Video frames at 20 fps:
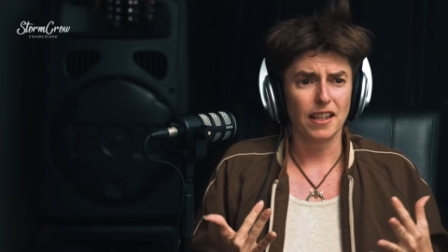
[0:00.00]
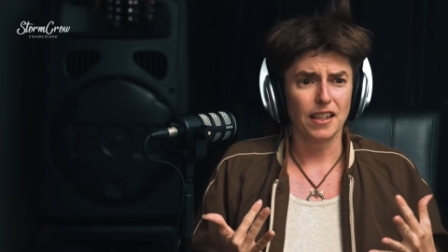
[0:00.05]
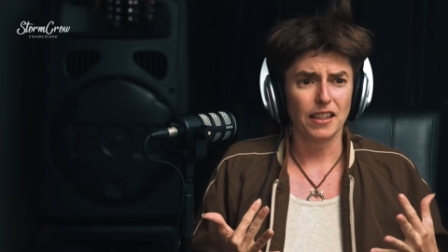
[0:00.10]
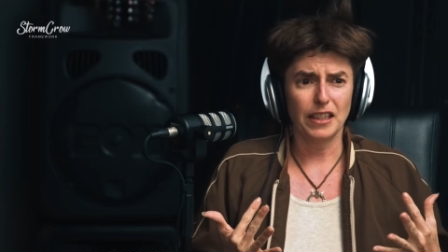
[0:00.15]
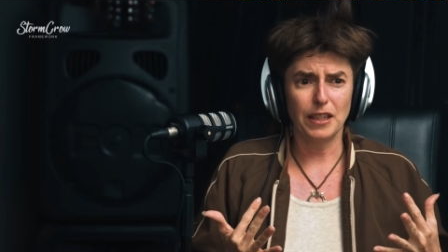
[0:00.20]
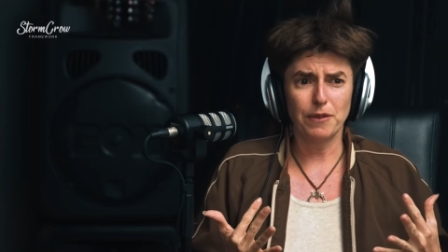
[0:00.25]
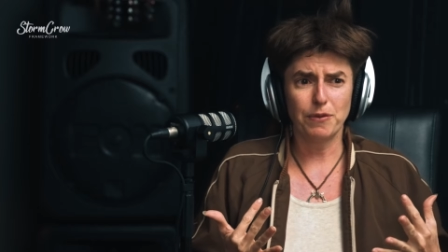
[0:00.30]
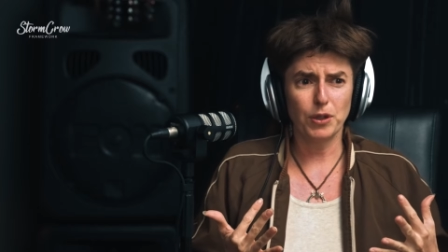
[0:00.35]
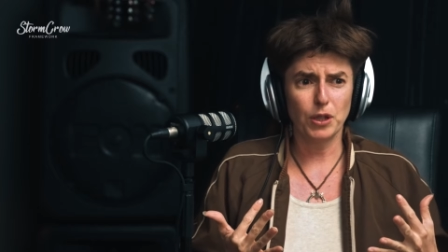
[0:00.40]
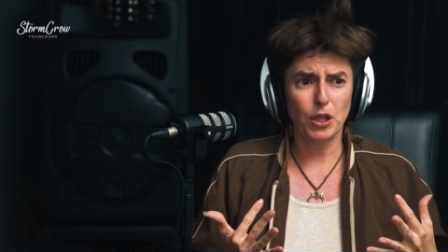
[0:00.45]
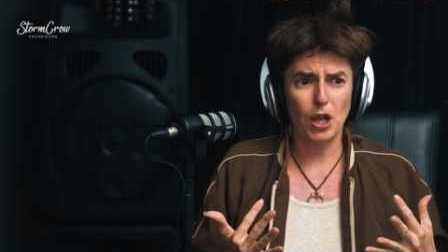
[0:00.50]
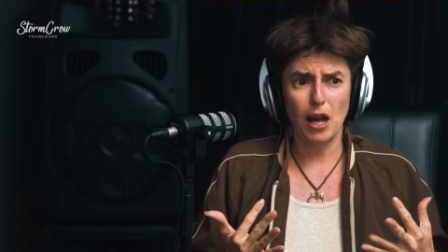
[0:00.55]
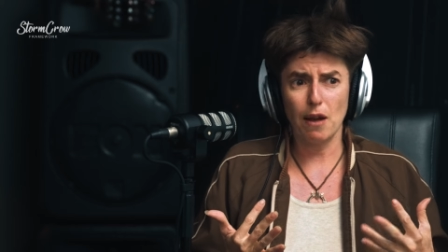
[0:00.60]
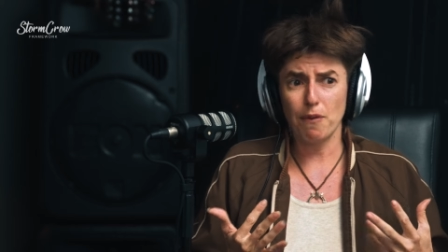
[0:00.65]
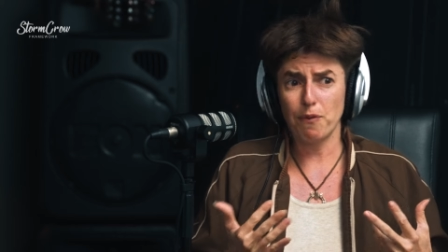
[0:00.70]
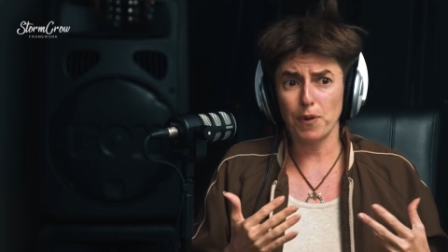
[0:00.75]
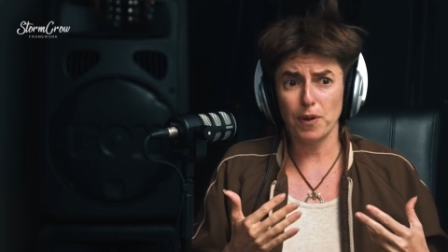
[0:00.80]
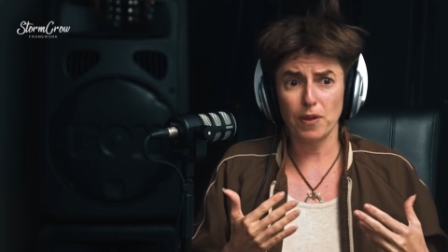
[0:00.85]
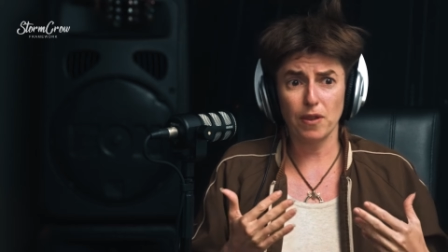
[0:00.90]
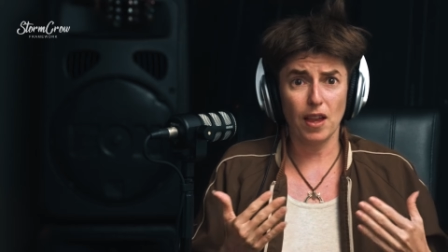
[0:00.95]
Live your
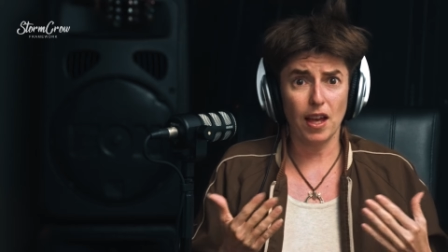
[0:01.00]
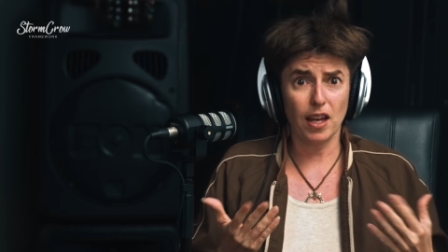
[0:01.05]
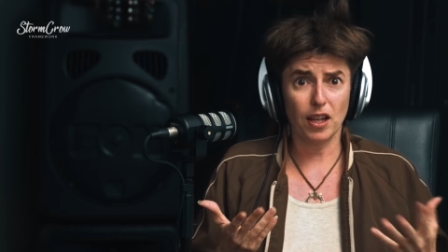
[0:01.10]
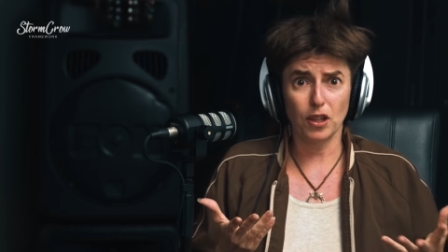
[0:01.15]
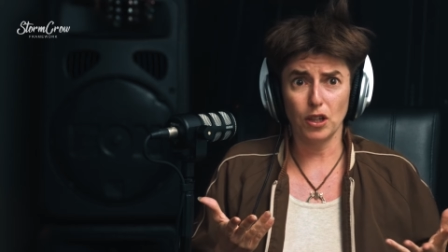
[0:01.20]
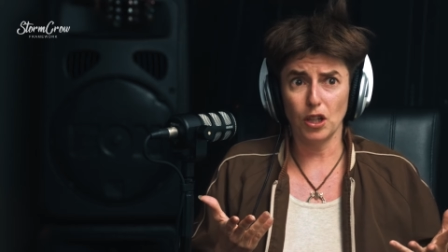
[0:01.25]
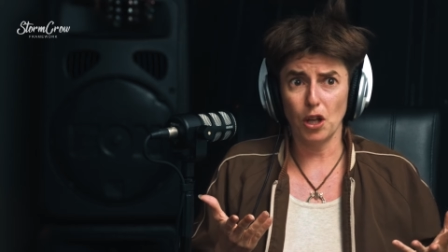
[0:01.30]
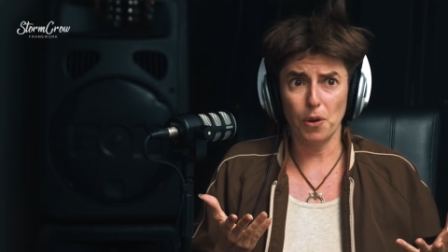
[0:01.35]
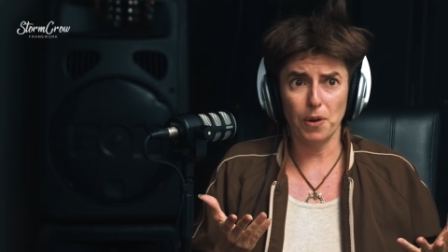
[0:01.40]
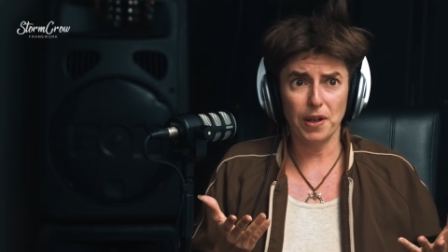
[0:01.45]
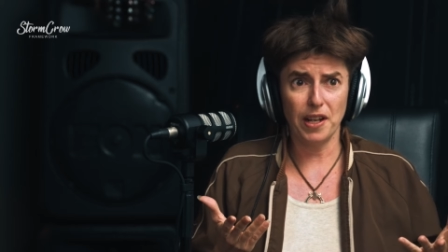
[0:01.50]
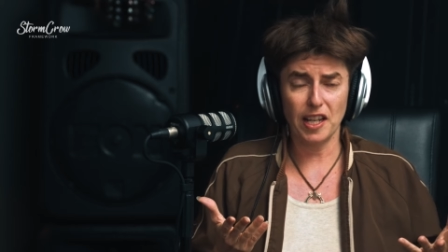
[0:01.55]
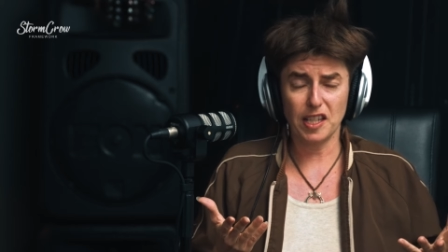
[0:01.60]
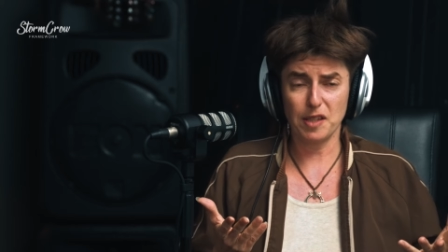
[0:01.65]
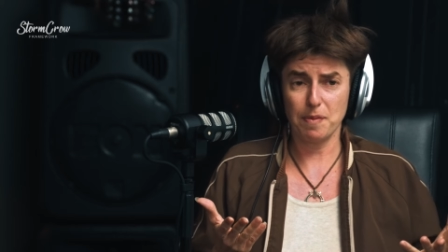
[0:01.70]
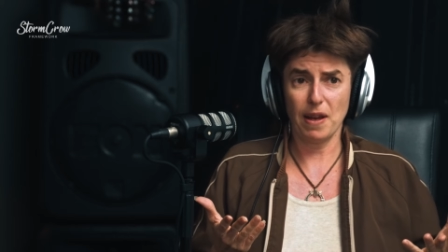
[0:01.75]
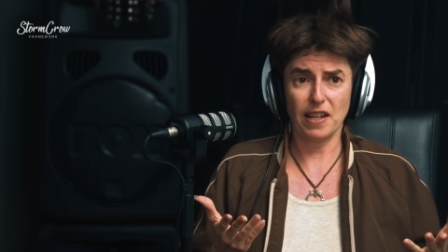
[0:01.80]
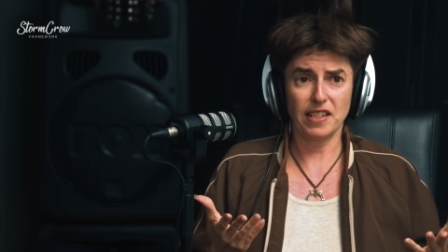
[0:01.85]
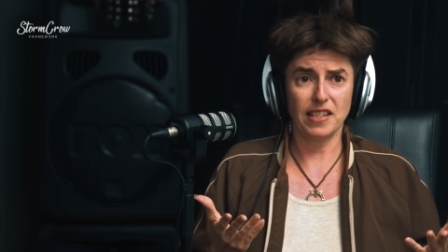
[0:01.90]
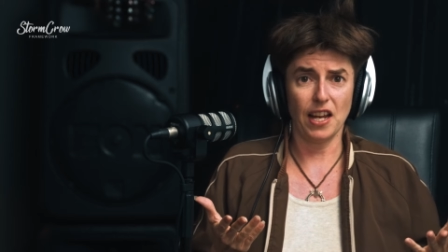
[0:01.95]
life with like lowered
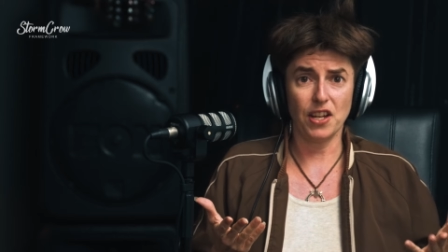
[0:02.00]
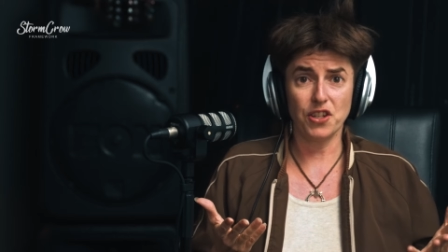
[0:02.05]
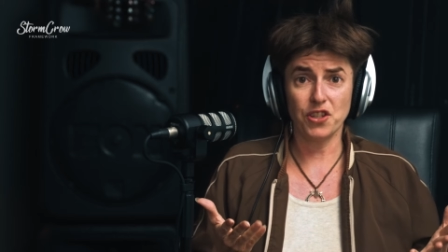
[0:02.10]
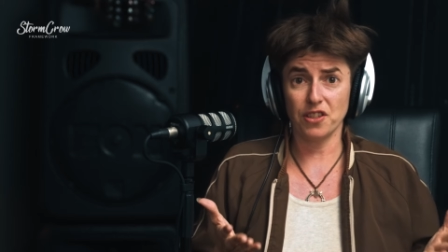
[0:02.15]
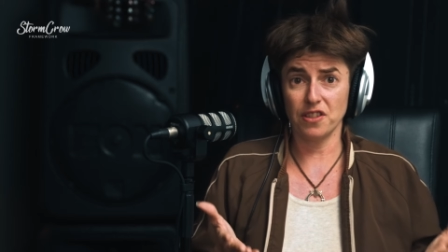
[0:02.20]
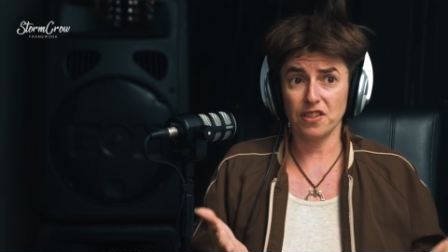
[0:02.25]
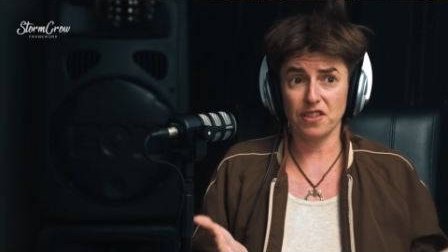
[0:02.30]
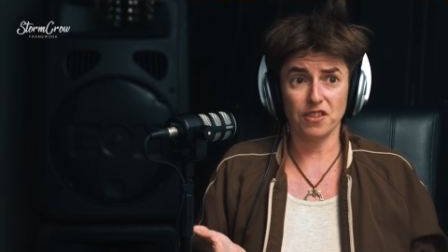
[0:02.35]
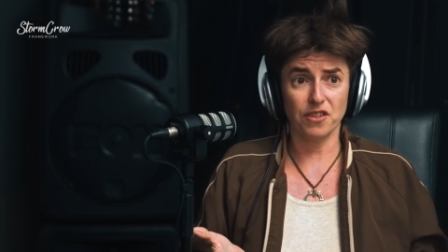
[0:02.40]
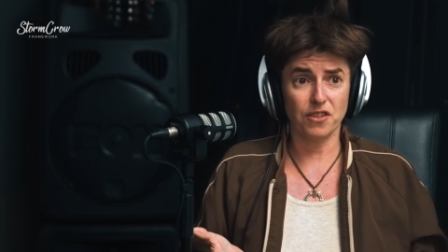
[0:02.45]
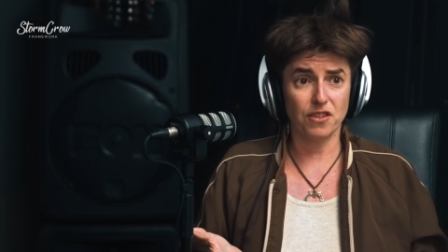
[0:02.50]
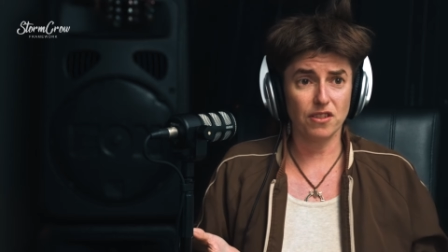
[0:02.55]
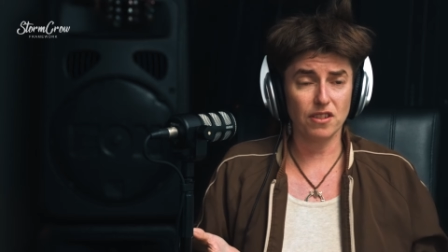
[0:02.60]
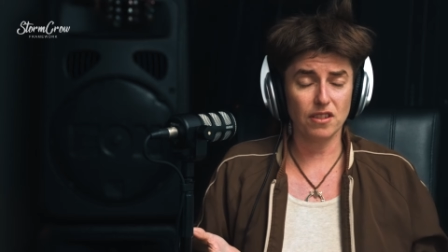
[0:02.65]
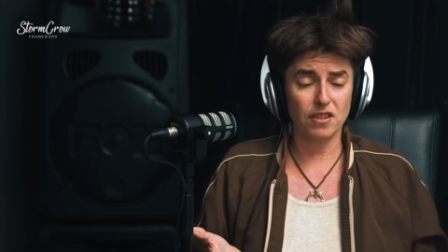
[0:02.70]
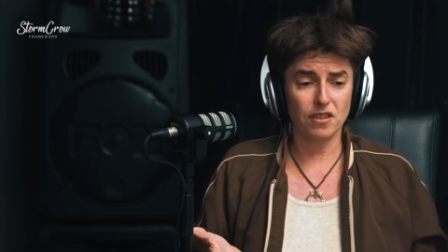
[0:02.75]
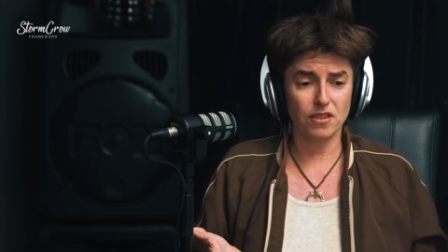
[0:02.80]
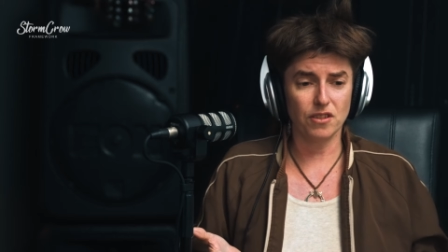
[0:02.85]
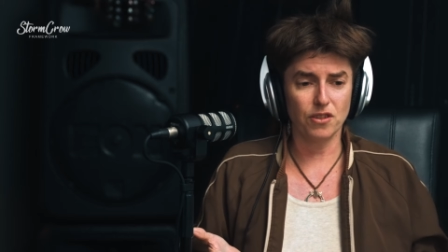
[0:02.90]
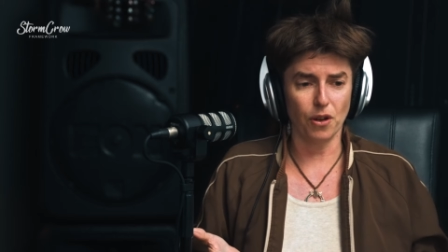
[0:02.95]
expectations and
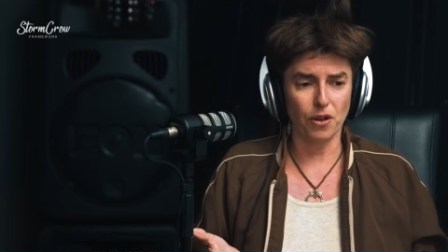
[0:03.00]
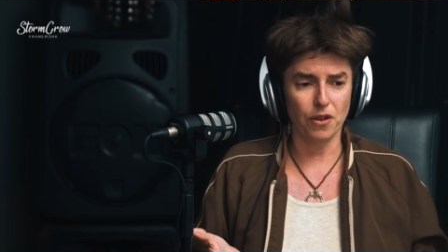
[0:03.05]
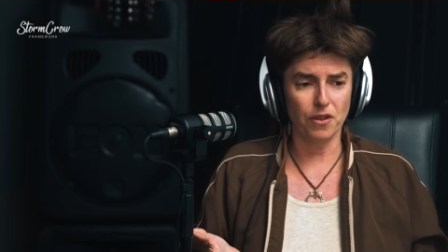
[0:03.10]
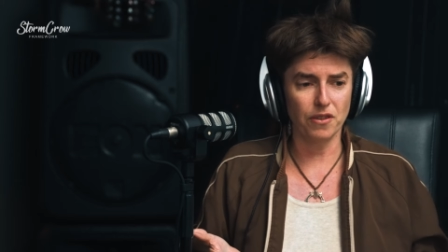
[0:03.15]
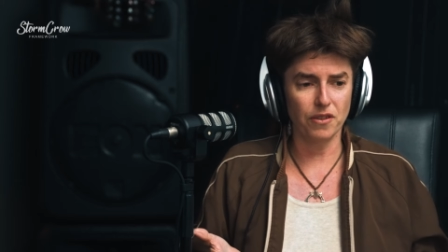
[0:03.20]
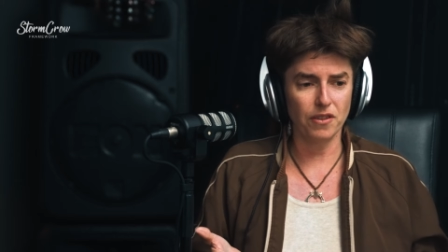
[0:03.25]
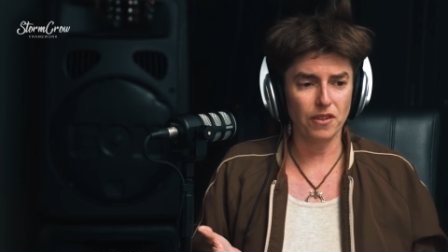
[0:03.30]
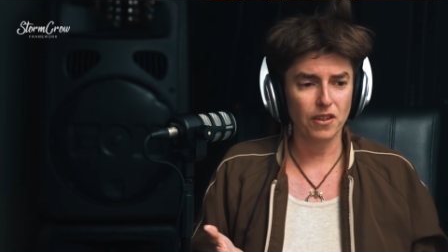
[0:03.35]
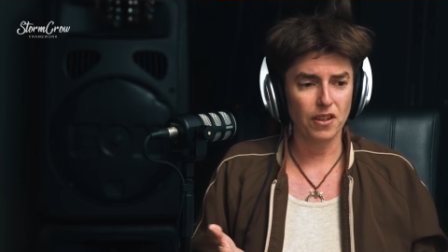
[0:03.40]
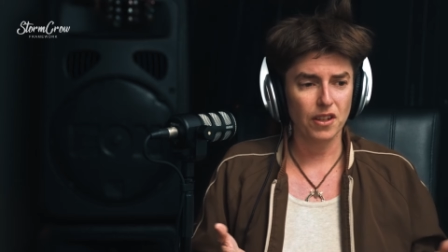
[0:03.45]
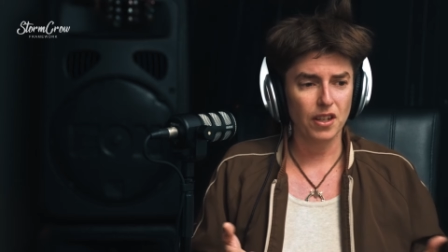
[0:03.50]
don't,